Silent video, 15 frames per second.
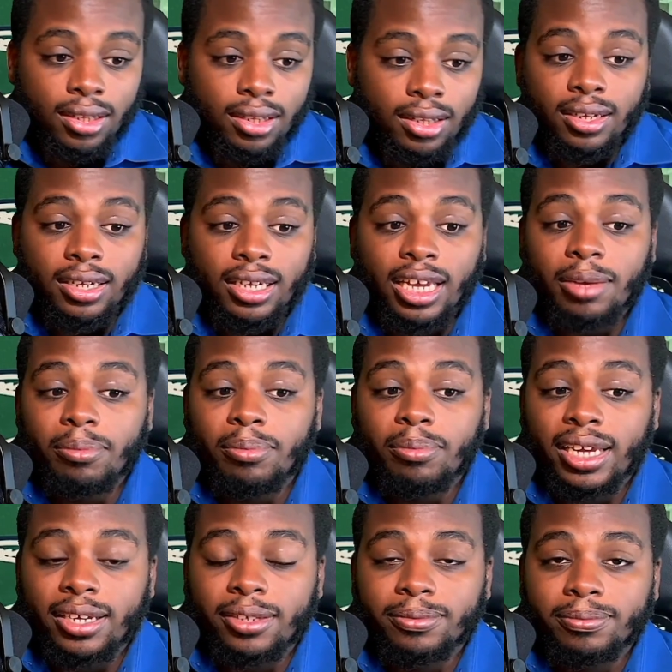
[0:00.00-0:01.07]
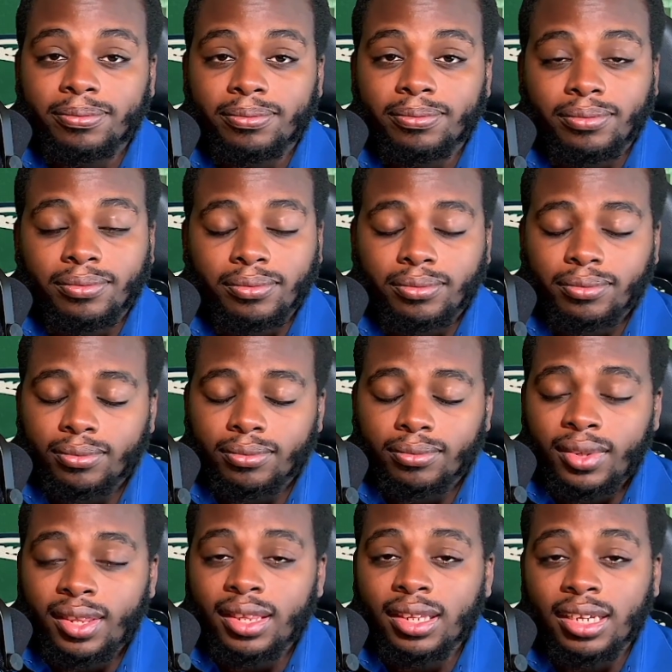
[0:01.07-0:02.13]
again, man,
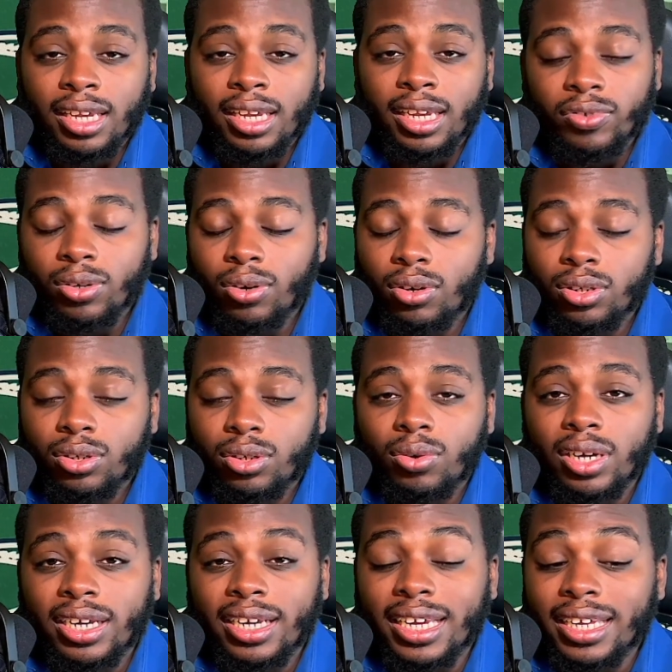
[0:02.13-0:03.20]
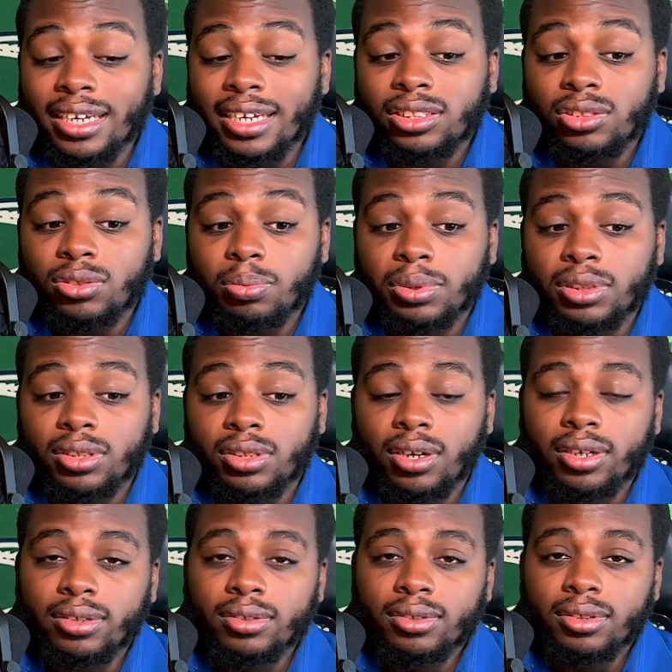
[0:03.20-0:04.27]
if you're going to do it, get a
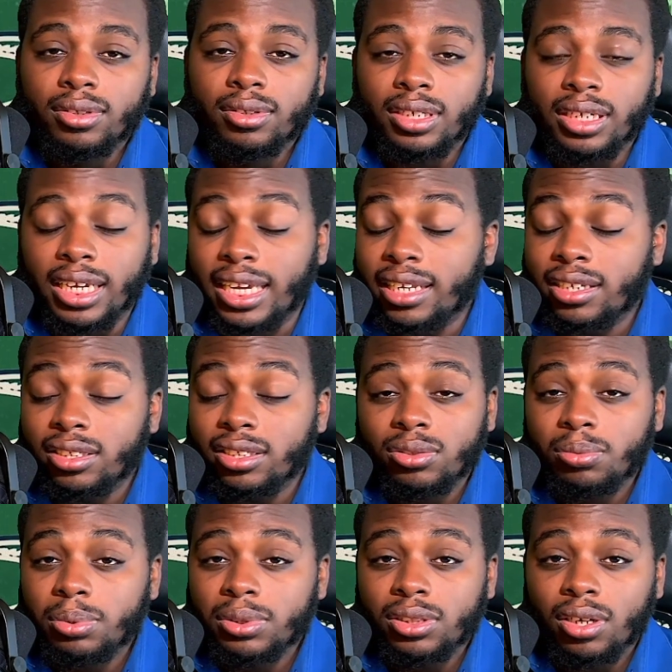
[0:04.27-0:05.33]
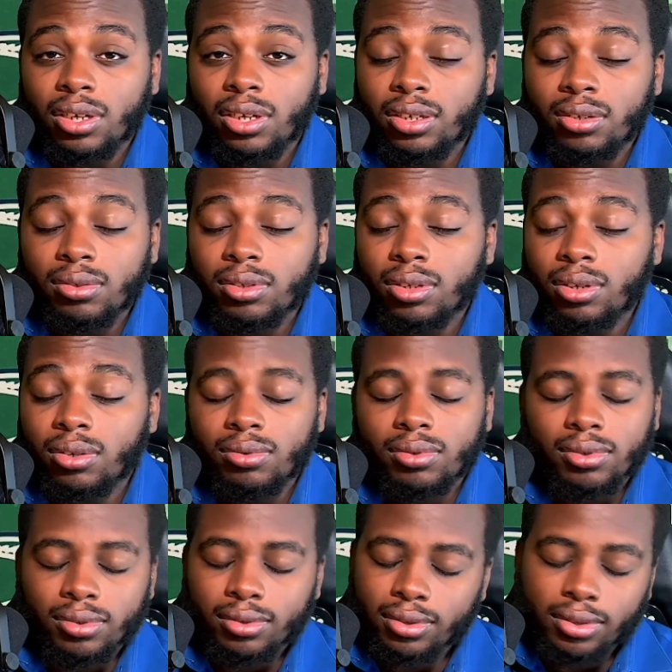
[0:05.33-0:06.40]
superstar. Get a superstar.
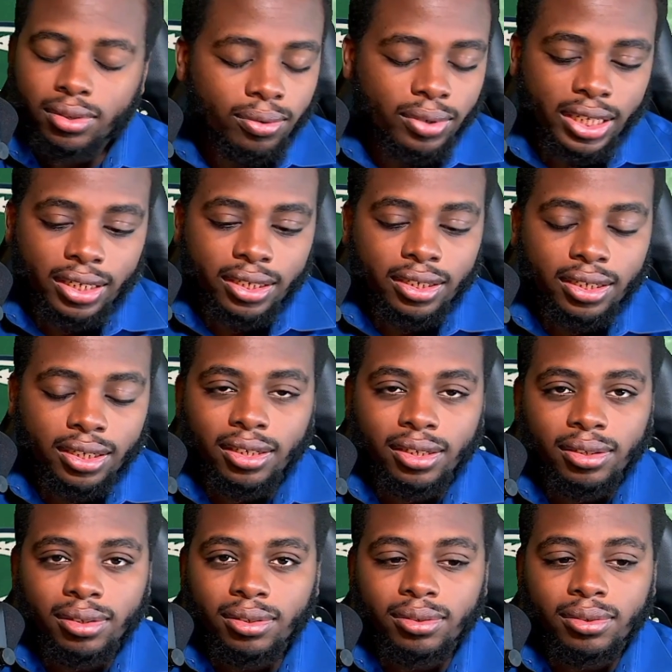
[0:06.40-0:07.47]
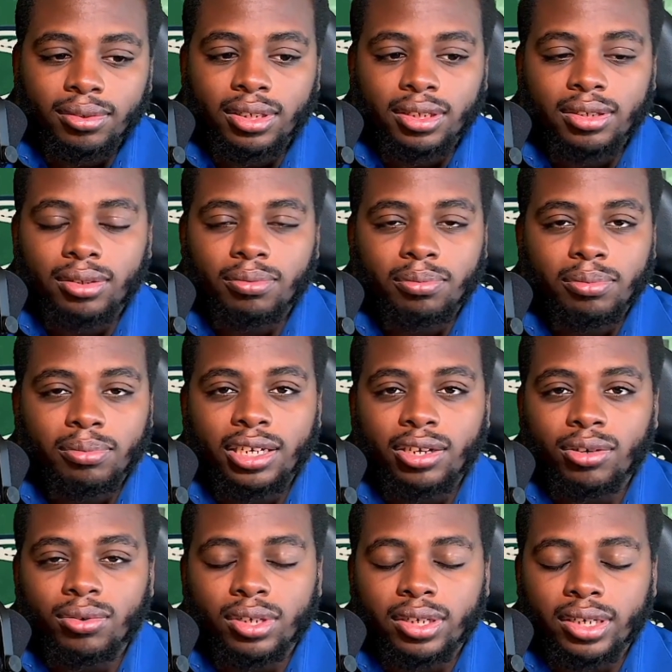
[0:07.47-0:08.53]
Don't get another
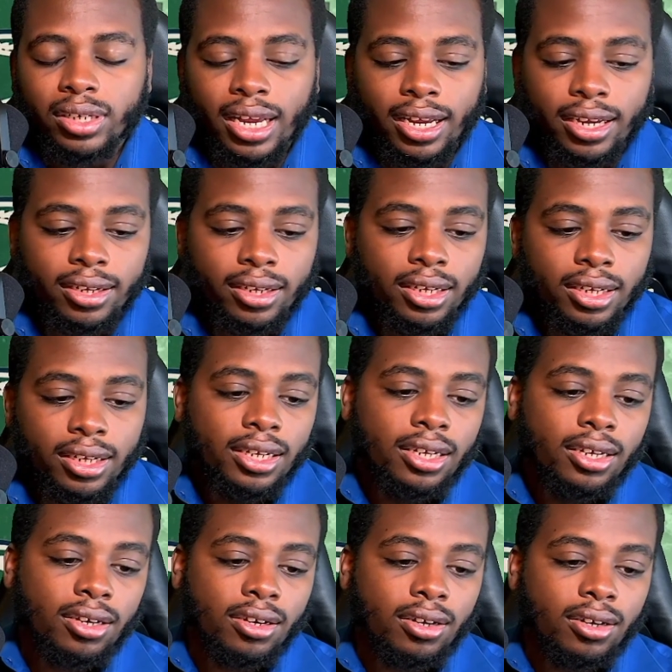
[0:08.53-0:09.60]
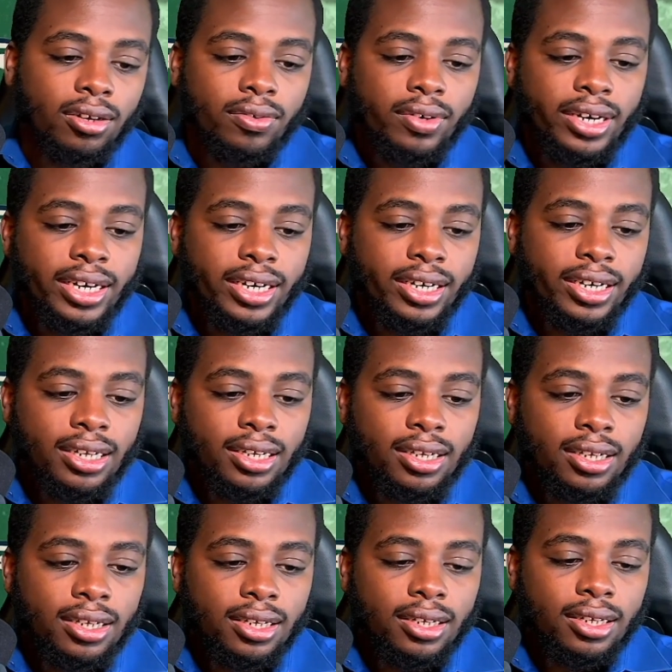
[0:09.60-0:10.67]
mediocre guy. All right.
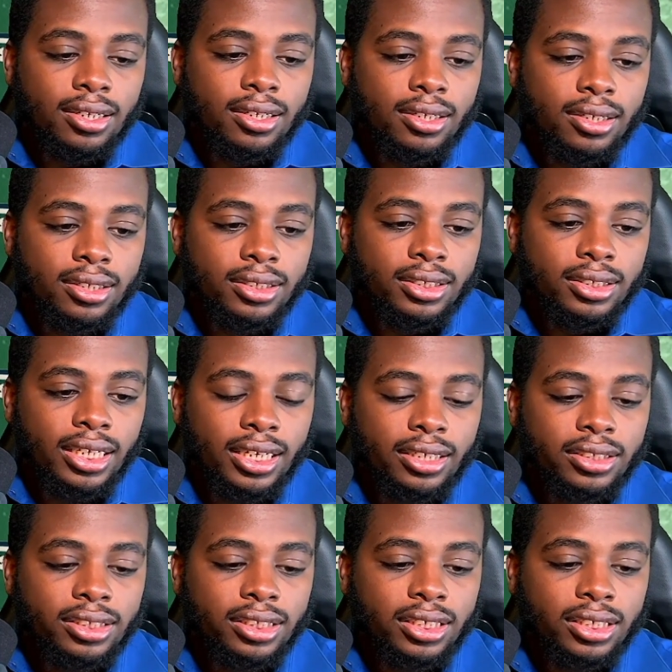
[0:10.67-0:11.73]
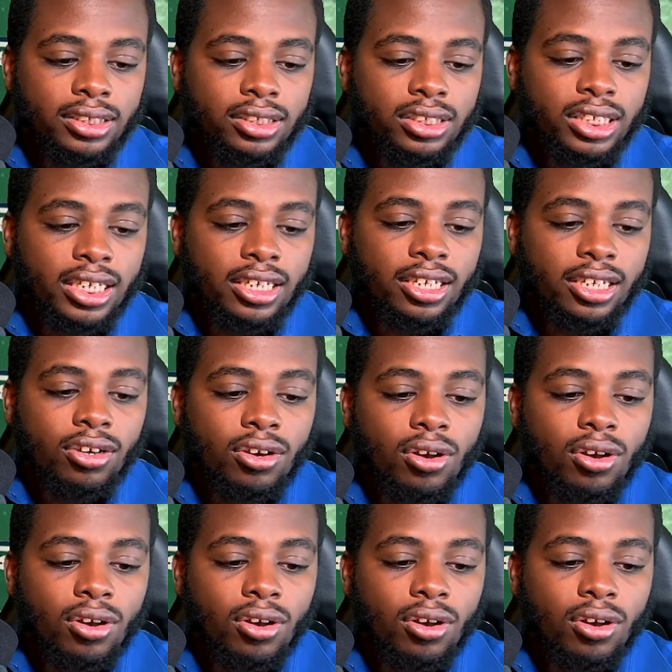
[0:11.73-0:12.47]
Let's get into this Jalen